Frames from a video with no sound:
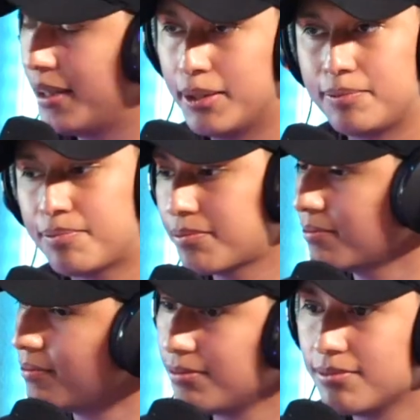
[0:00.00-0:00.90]
um
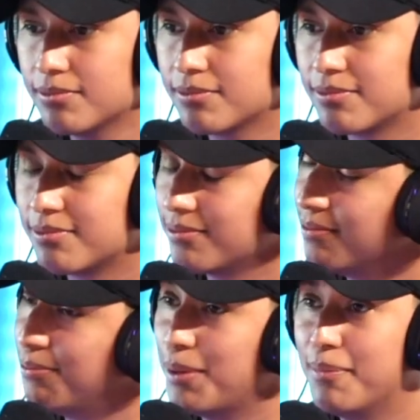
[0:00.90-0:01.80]

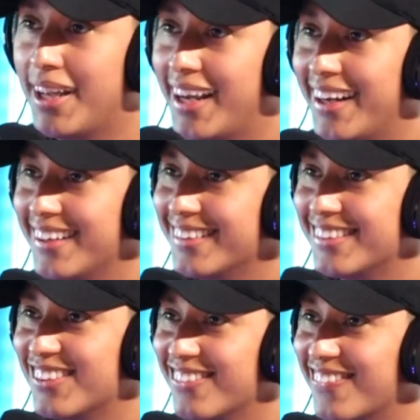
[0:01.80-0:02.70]
but man,
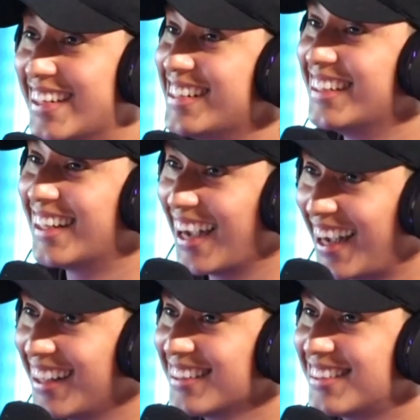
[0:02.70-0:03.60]
when she
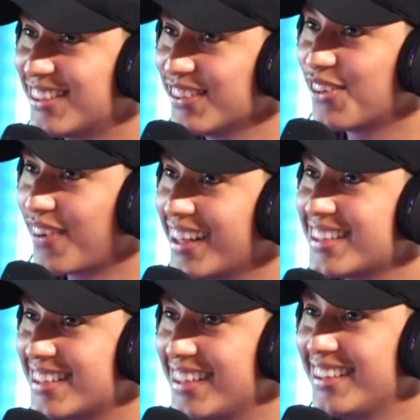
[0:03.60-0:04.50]
got to the
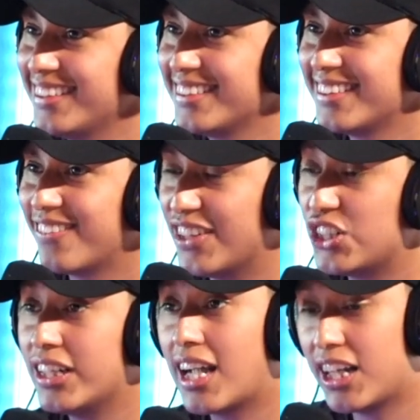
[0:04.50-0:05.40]
Red Sea, when
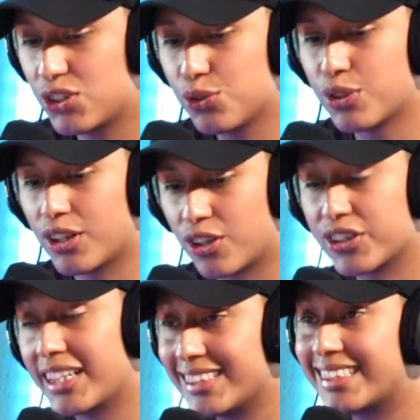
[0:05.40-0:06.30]
she got to the
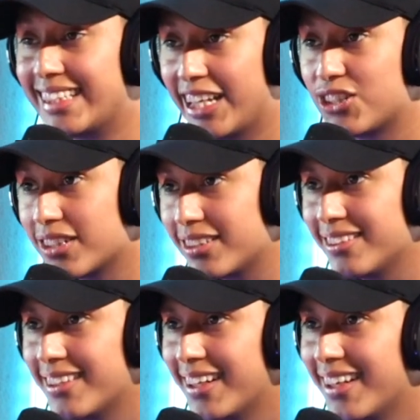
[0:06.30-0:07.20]
her
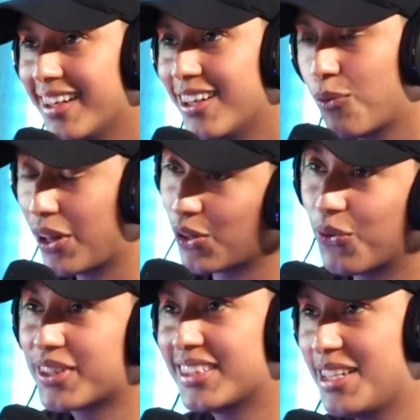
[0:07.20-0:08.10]
destination, yeah, with
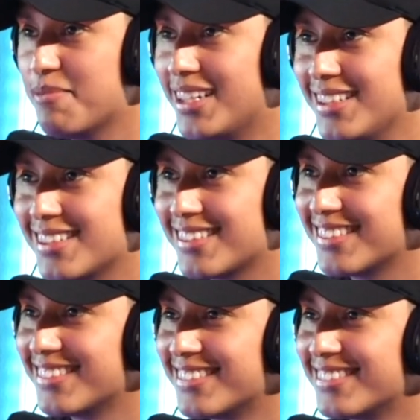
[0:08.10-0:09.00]
all the demons,
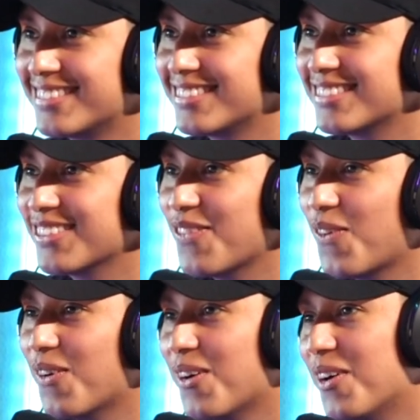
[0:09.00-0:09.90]

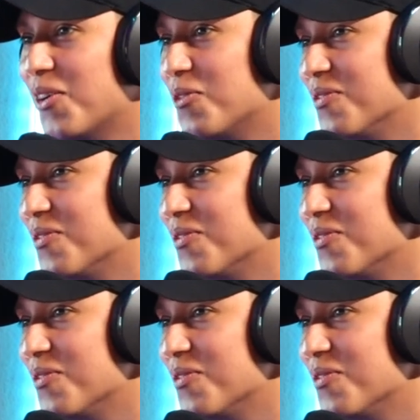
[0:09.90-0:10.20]
oh